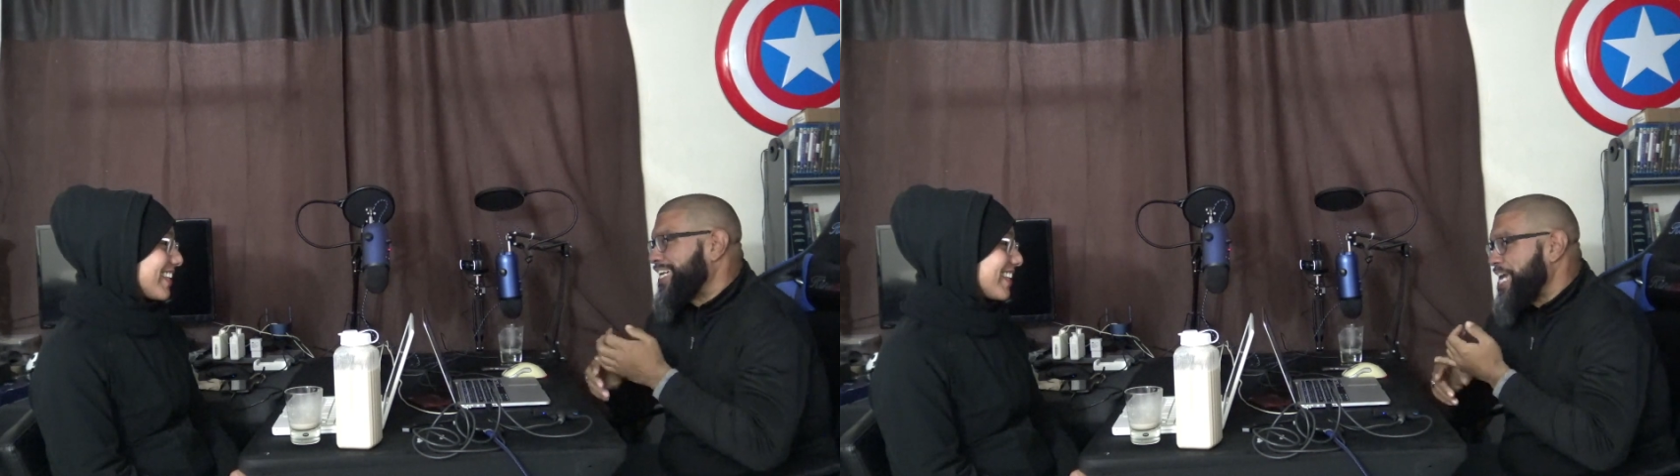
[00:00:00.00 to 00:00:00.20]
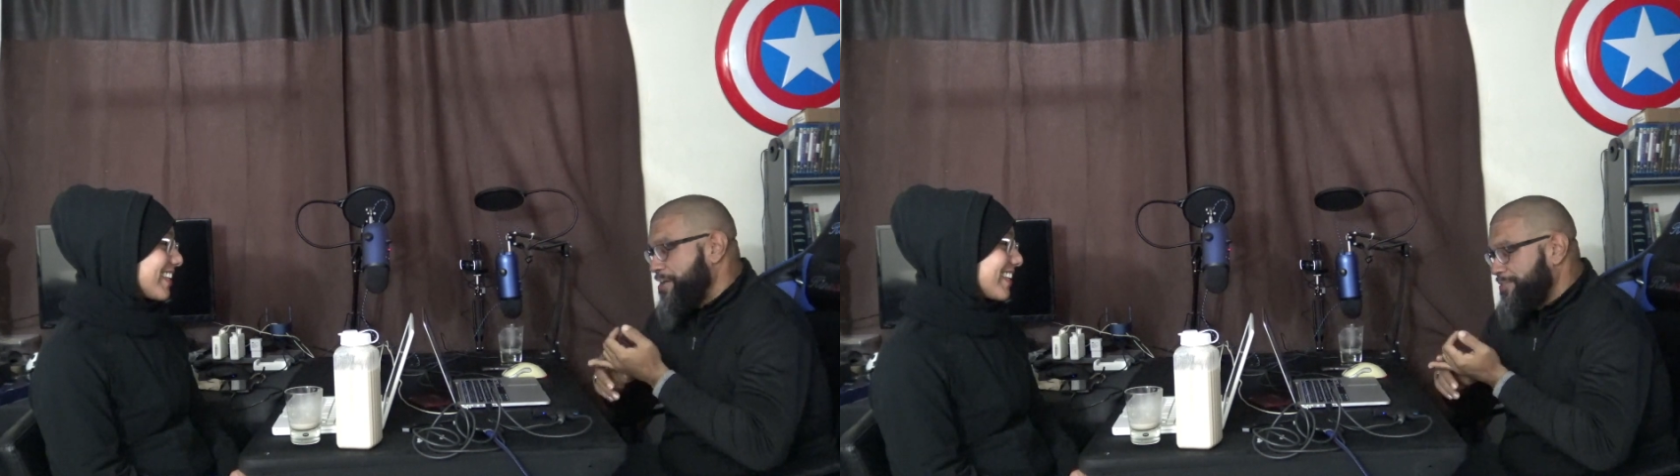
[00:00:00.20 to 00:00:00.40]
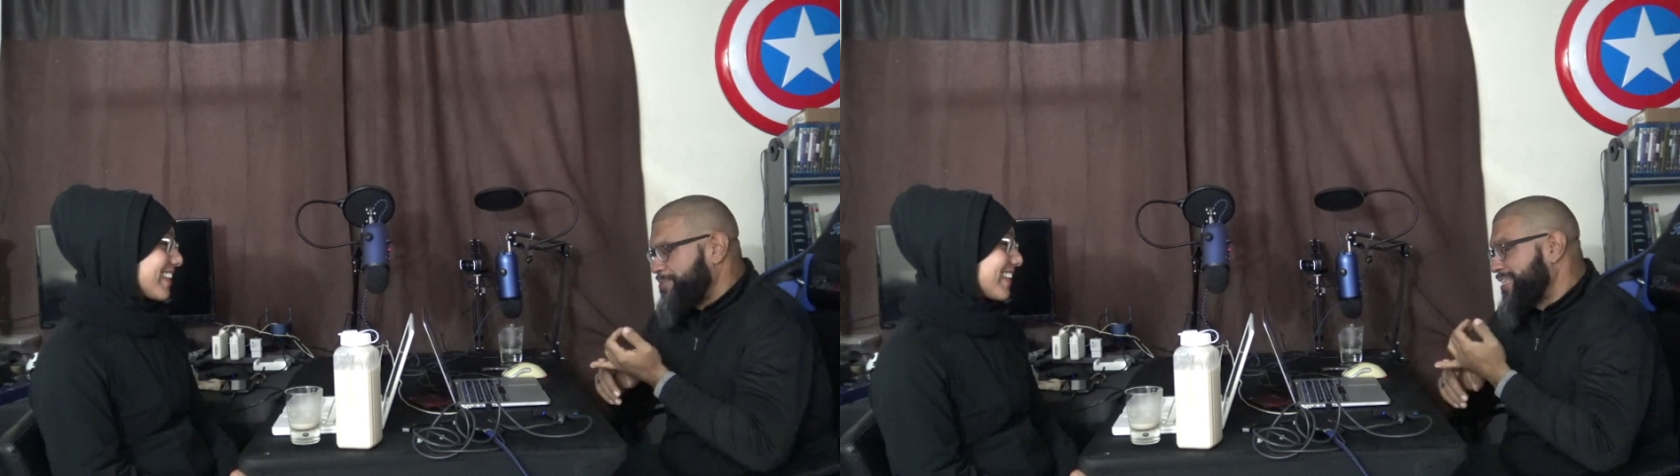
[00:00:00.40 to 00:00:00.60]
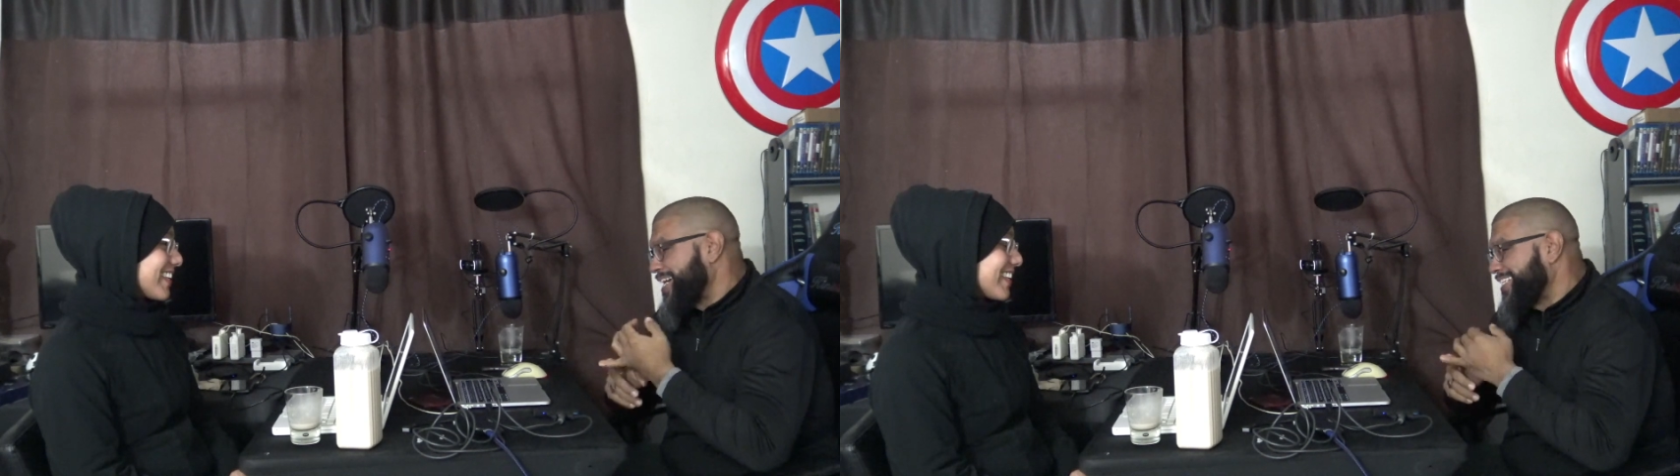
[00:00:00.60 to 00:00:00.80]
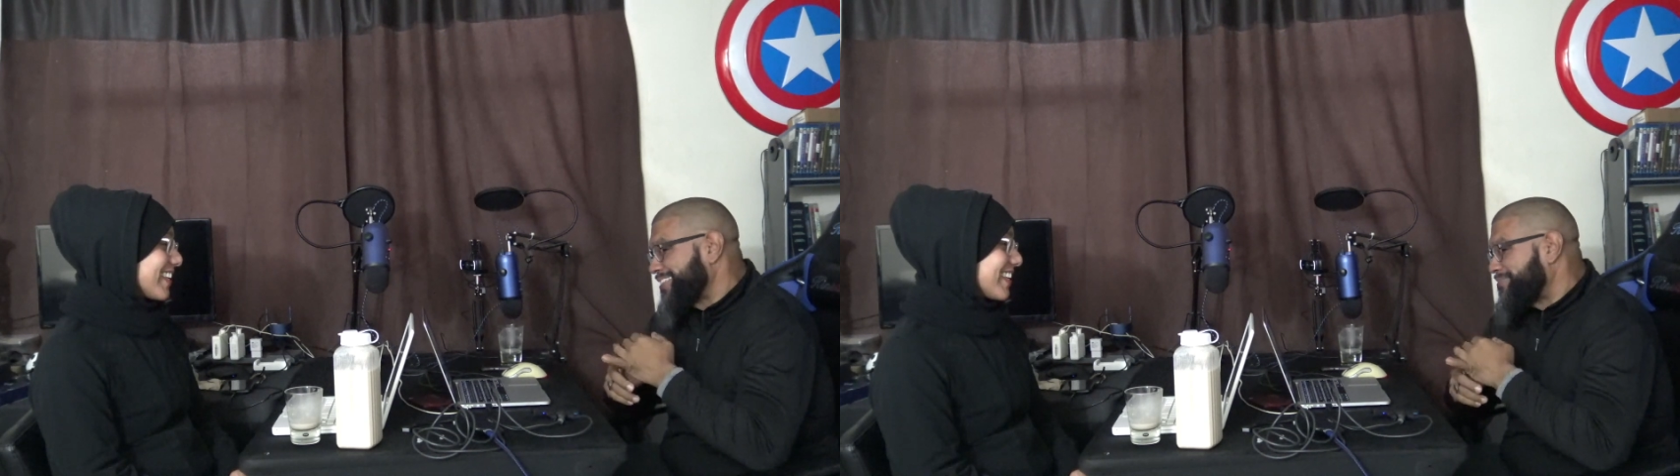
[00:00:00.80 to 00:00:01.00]
Like everyone
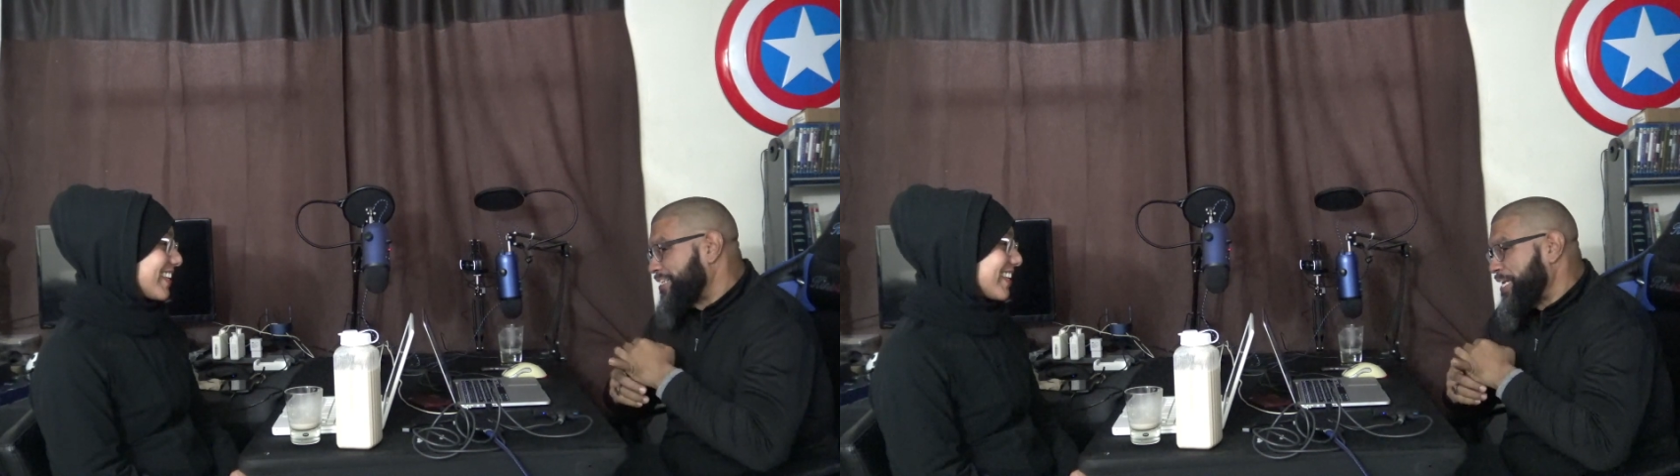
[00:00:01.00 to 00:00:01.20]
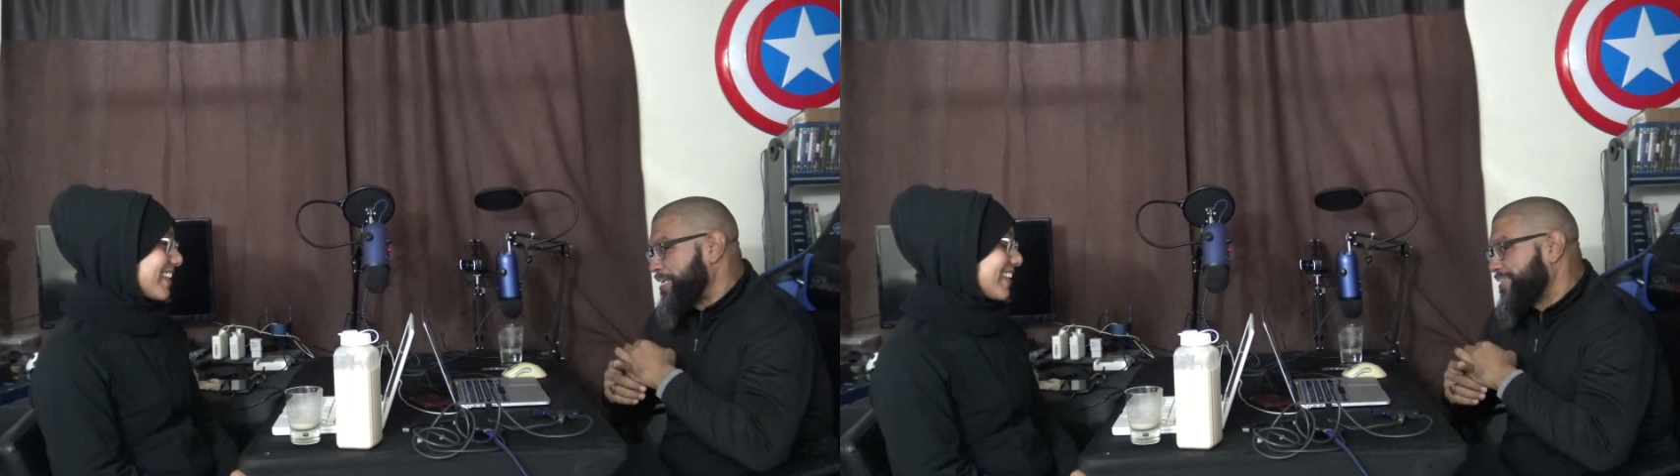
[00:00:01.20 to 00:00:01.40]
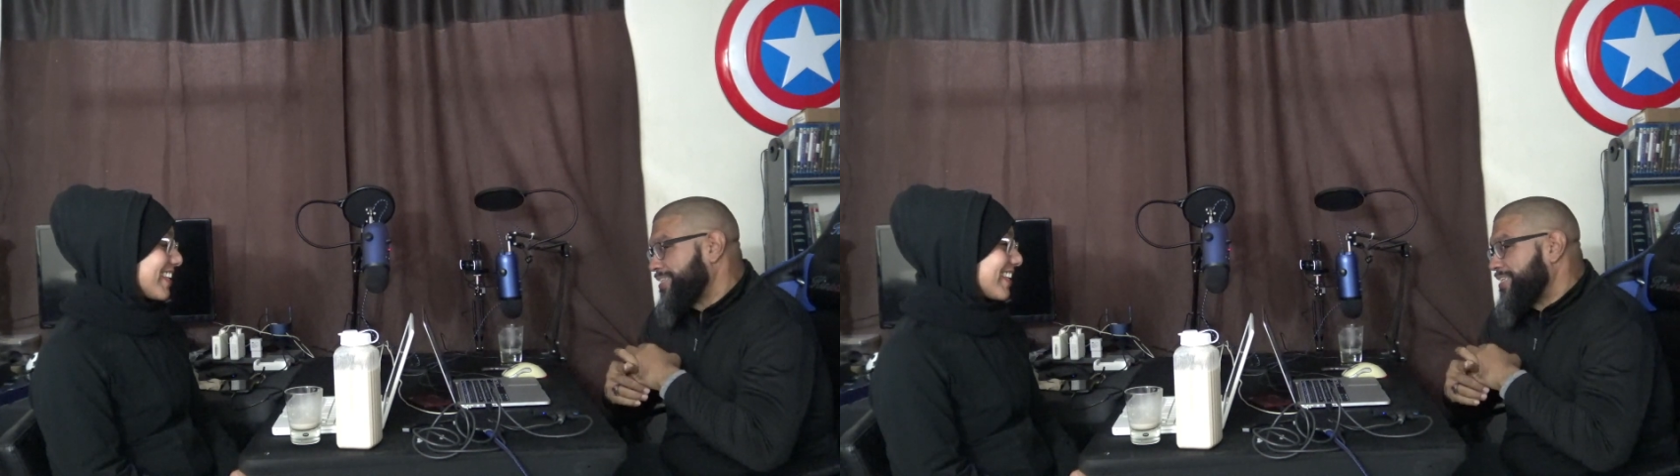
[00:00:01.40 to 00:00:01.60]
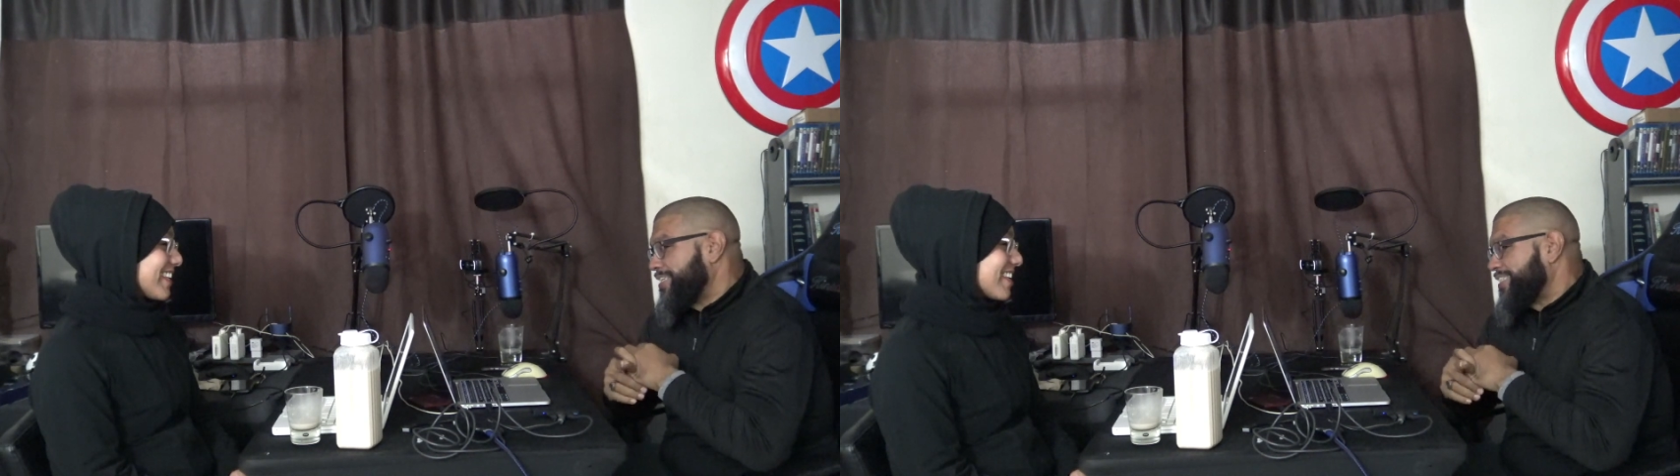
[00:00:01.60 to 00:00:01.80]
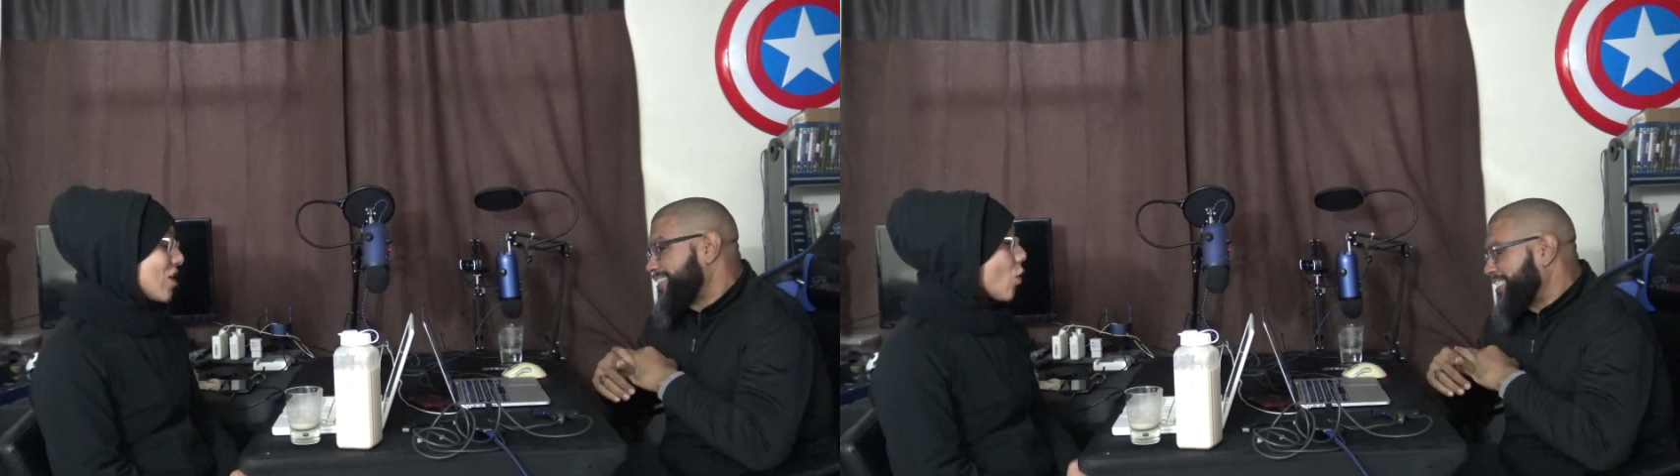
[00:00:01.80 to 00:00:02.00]
has a fucking
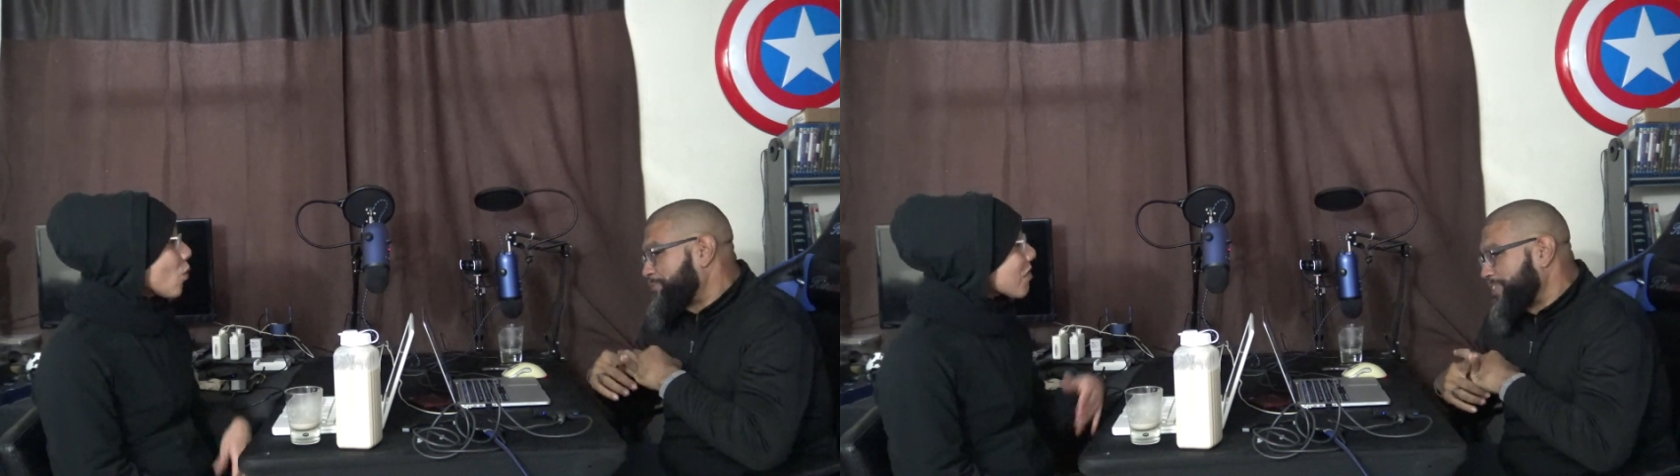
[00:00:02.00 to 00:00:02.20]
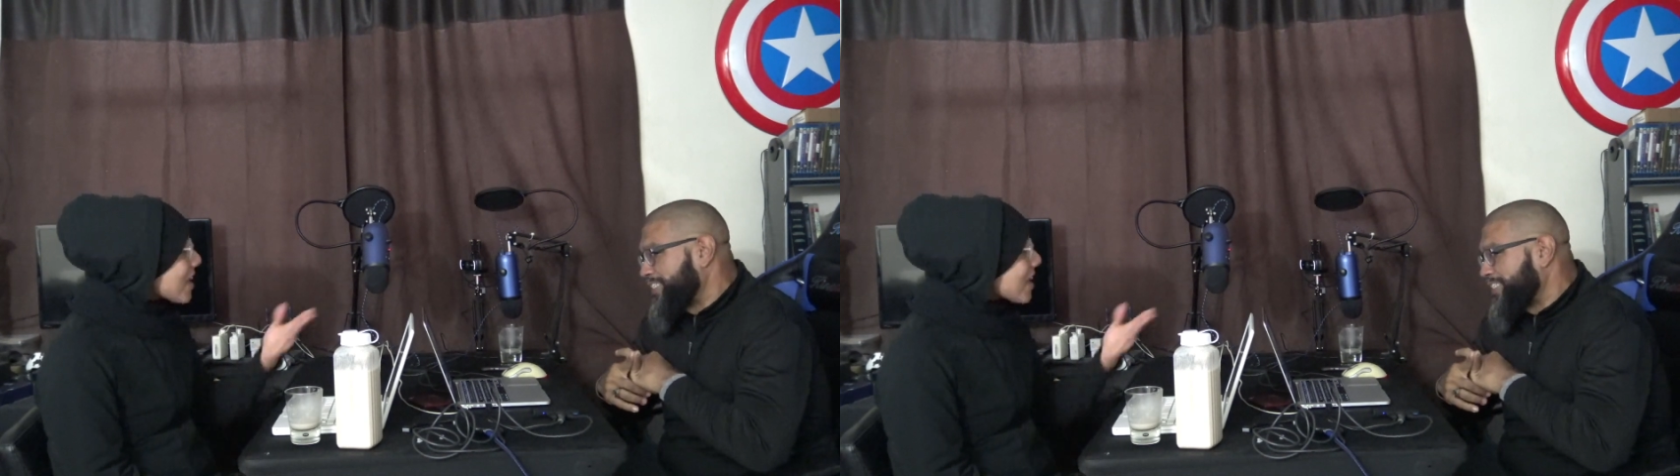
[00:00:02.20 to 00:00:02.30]
six-figure